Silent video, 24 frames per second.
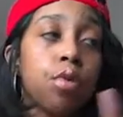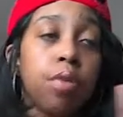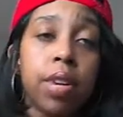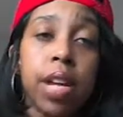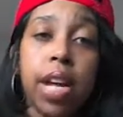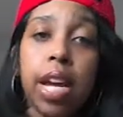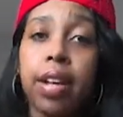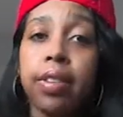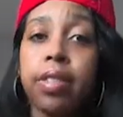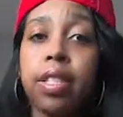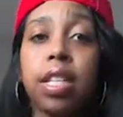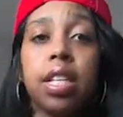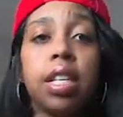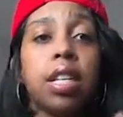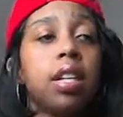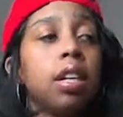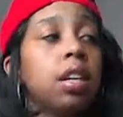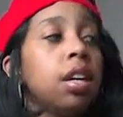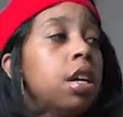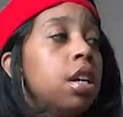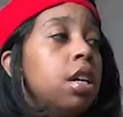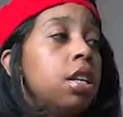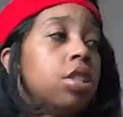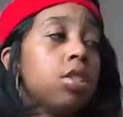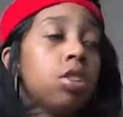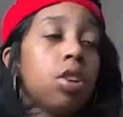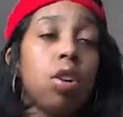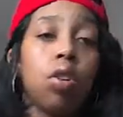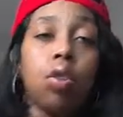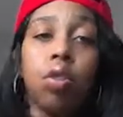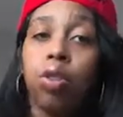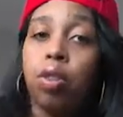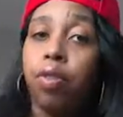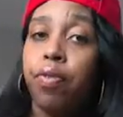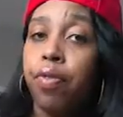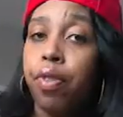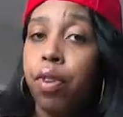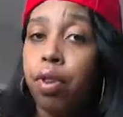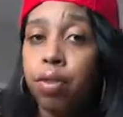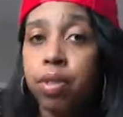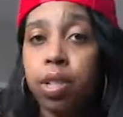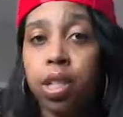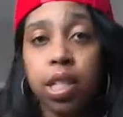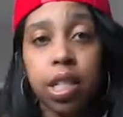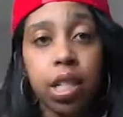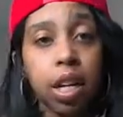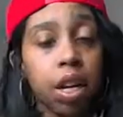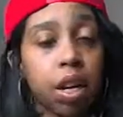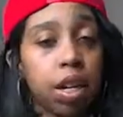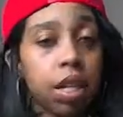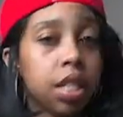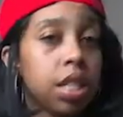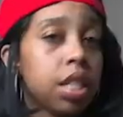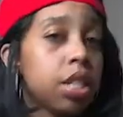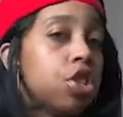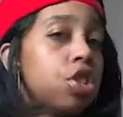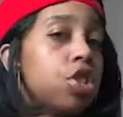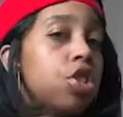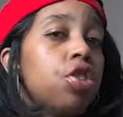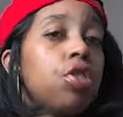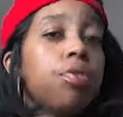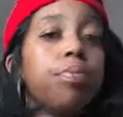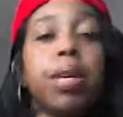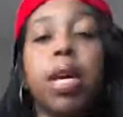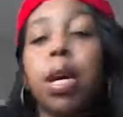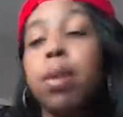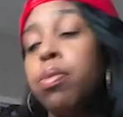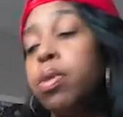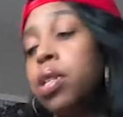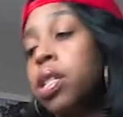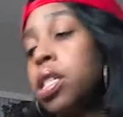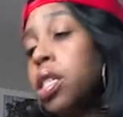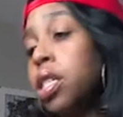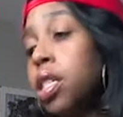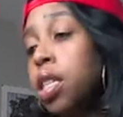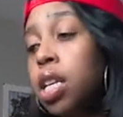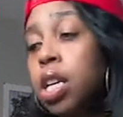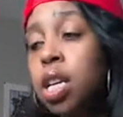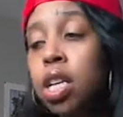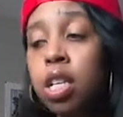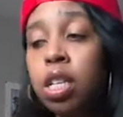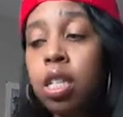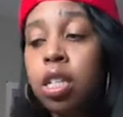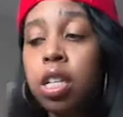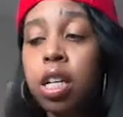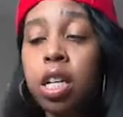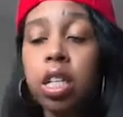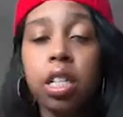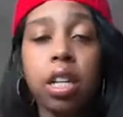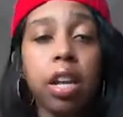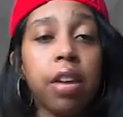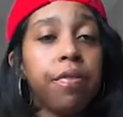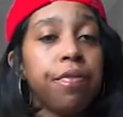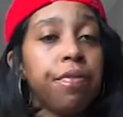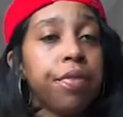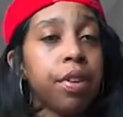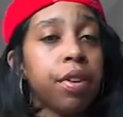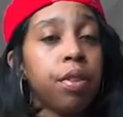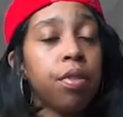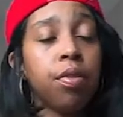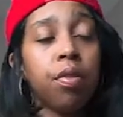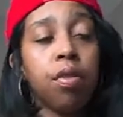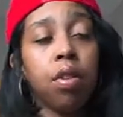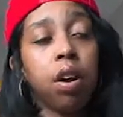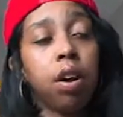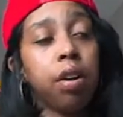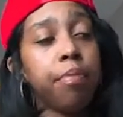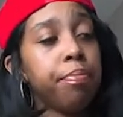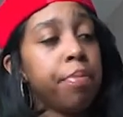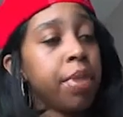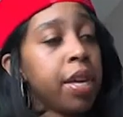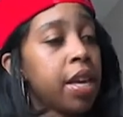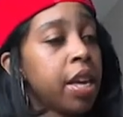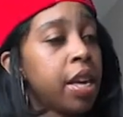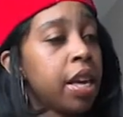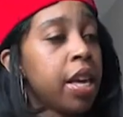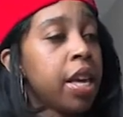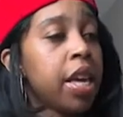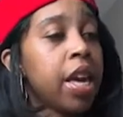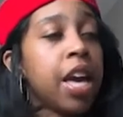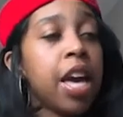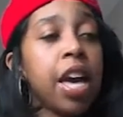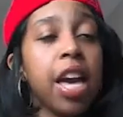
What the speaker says: have to talk on the phone to Talsey. She gonna be able to see, touch, and feel on her man.